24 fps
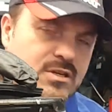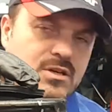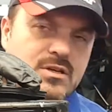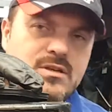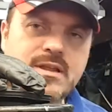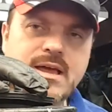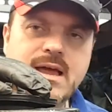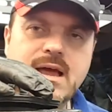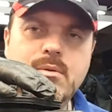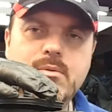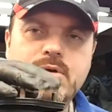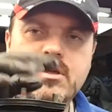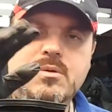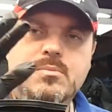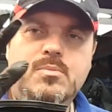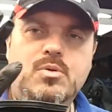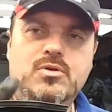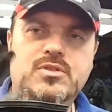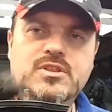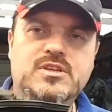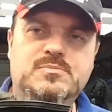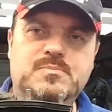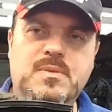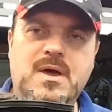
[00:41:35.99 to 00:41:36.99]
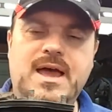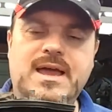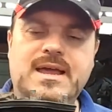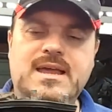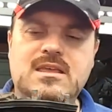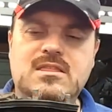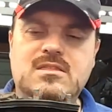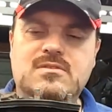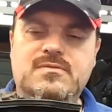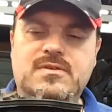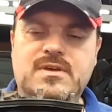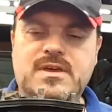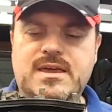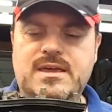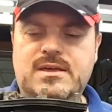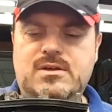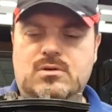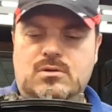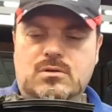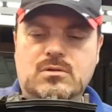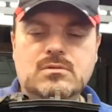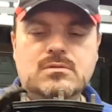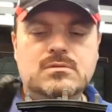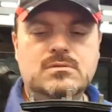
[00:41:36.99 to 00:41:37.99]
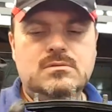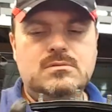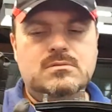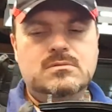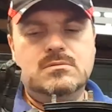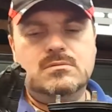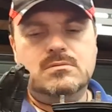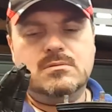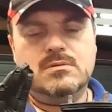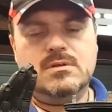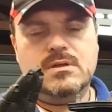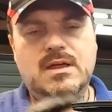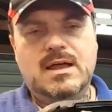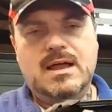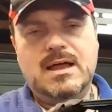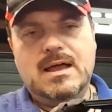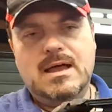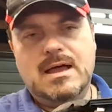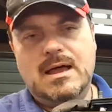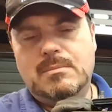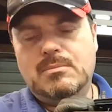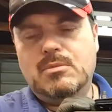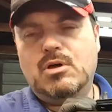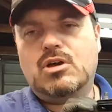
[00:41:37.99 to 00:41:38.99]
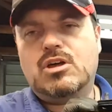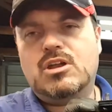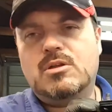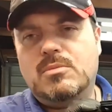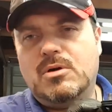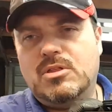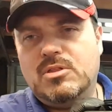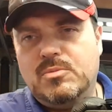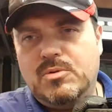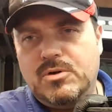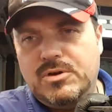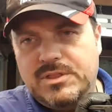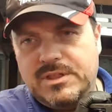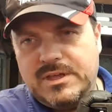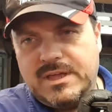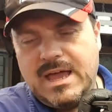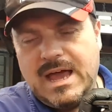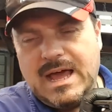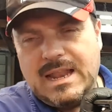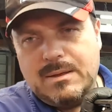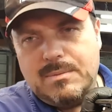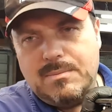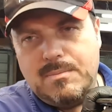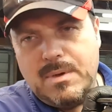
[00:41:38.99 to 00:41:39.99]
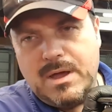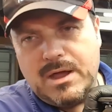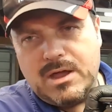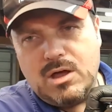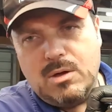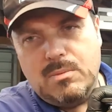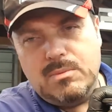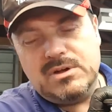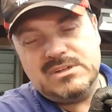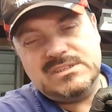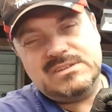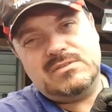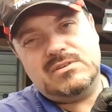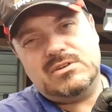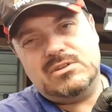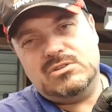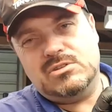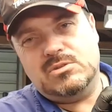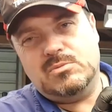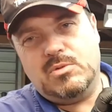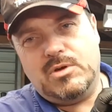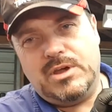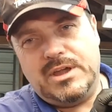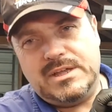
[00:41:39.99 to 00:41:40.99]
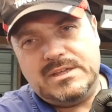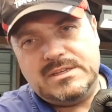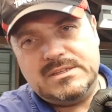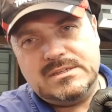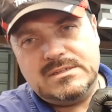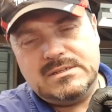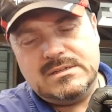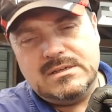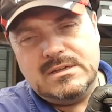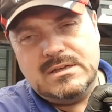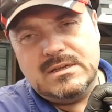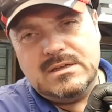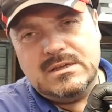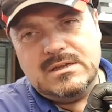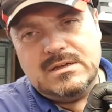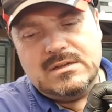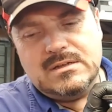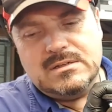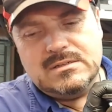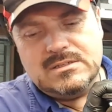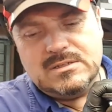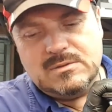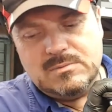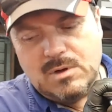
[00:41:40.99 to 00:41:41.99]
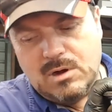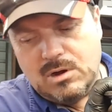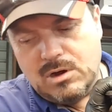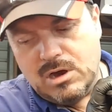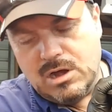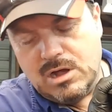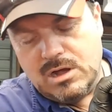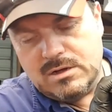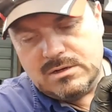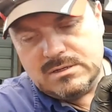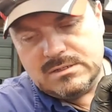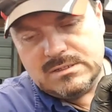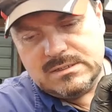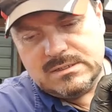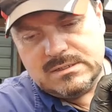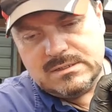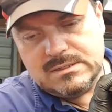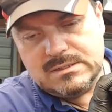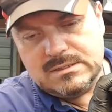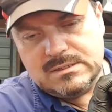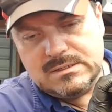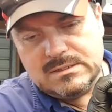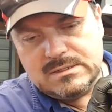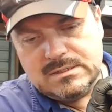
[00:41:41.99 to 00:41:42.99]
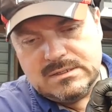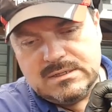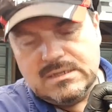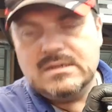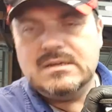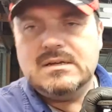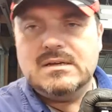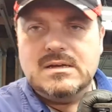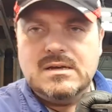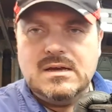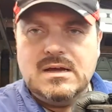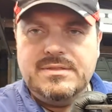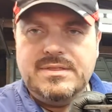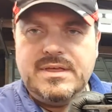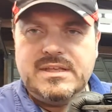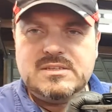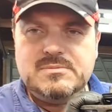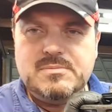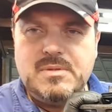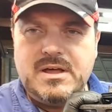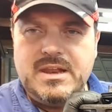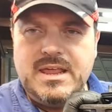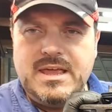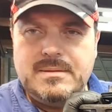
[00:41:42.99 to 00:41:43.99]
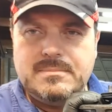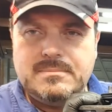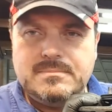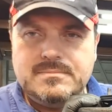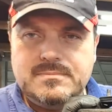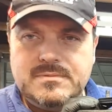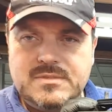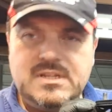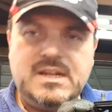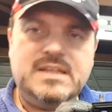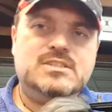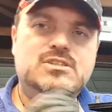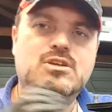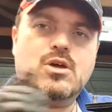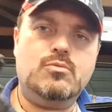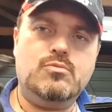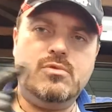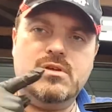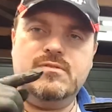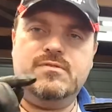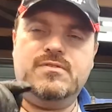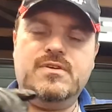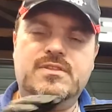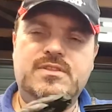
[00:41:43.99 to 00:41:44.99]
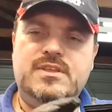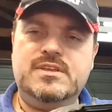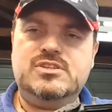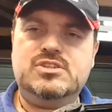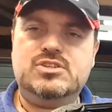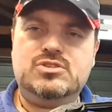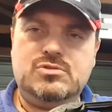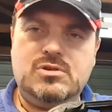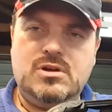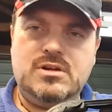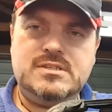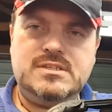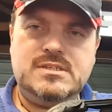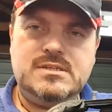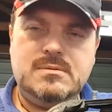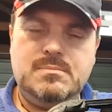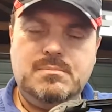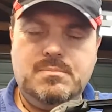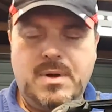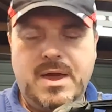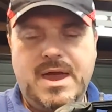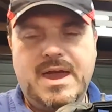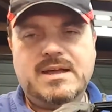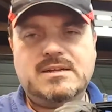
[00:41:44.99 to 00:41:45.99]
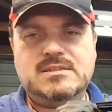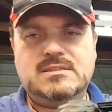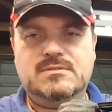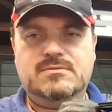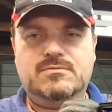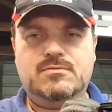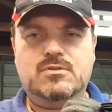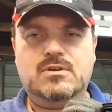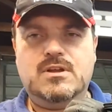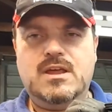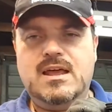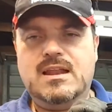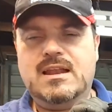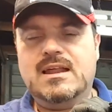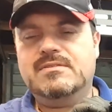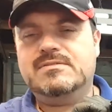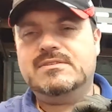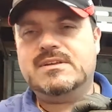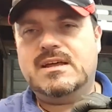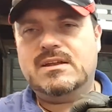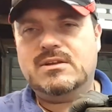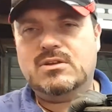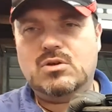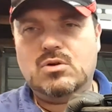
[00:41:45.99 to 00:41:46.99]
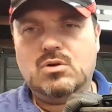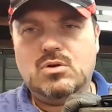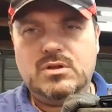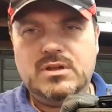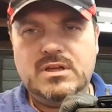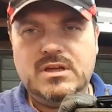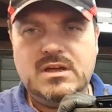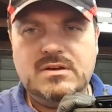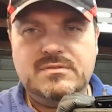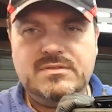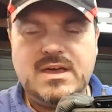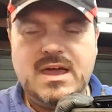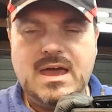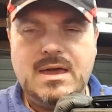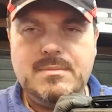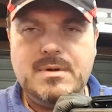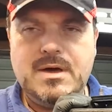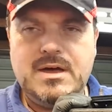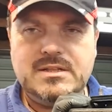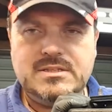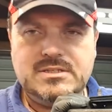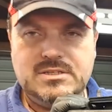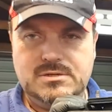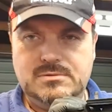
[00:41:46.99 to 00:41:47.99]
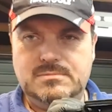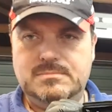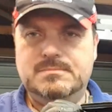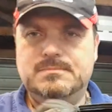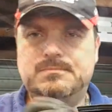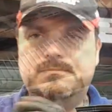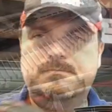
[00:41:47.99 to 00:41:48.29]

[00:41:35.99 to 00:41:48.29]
now we can put this back in the vehicle. I'm not going to bother putting the caliper back on because I've got to do the brakes tomorrow. And that's about it. So let's go refit this strut back to the front left-hand corner of that MR2.